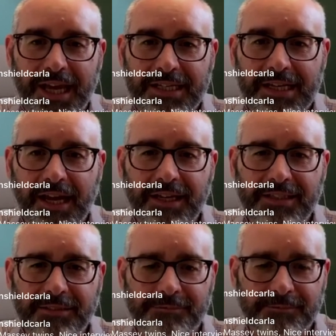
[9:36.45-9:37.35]
at
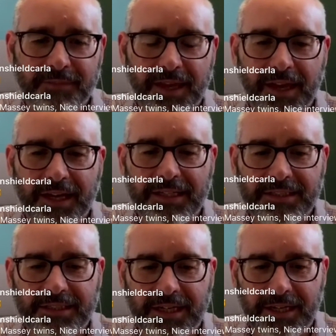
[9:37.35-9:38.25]
night,
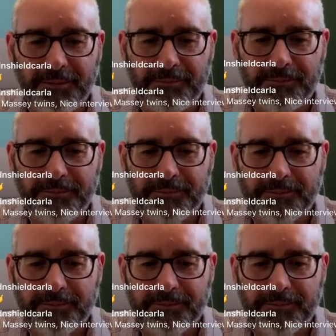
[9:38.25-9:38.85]
and um,